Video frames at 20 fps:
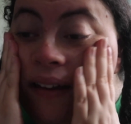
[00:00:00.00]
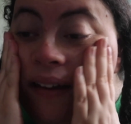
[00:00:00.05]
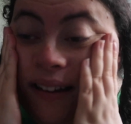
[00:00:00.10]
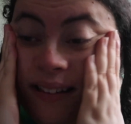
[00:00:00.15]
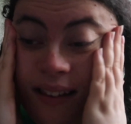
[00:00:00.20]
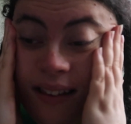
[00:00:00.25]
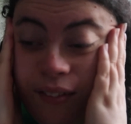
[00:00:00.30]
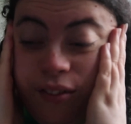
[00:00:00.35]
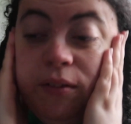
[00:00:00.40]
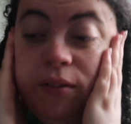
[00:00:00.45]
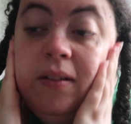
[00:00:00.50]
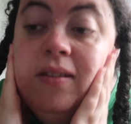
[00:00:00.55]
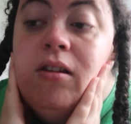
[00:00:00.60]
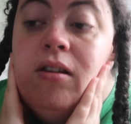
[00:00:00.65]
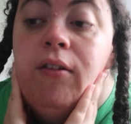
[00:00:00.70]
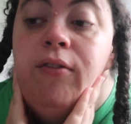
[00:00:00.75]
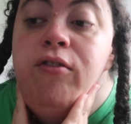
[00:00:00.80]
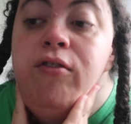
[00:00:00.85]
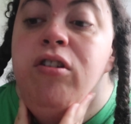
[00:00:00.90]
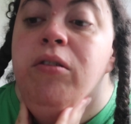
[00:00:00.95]
as everyone's
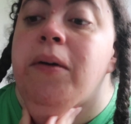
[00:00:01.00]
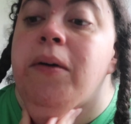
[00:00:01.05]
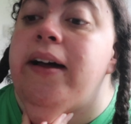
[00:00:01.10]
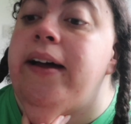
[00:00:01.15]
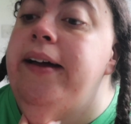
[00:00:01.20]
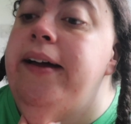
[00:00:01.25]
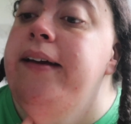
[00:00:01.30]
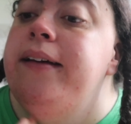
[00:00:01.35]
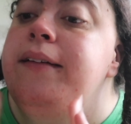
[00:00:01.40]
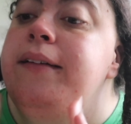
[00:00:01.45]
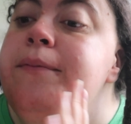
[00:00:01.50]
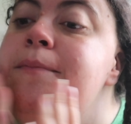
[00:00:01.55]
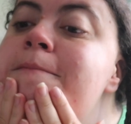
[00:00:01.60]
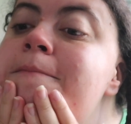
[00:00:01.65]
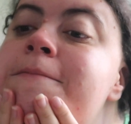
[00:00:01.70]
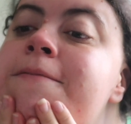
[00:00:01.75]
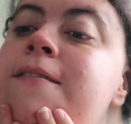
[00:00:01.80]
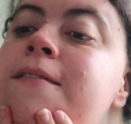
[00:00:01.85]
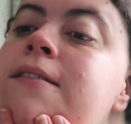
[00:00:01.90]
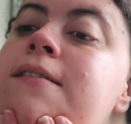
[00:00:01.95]
off to work,
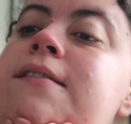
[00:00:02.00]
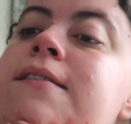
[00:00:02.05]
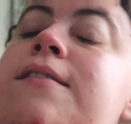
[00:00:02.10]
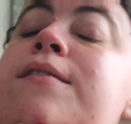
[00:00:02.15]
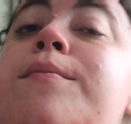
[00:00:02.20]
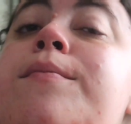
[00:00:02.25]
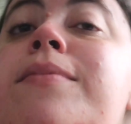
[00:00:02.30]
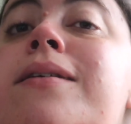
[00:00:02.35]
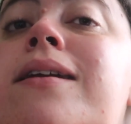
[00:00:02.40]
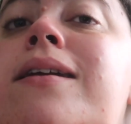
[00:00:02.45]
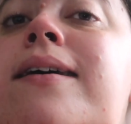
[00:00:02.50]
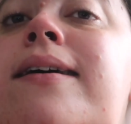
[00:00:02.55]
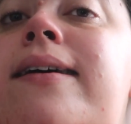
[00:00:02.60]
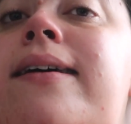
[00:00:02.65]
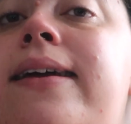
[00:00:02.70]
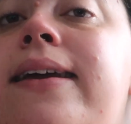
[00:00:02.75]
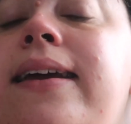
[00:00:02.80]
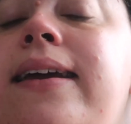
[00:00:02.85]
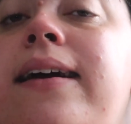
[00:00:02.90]
but I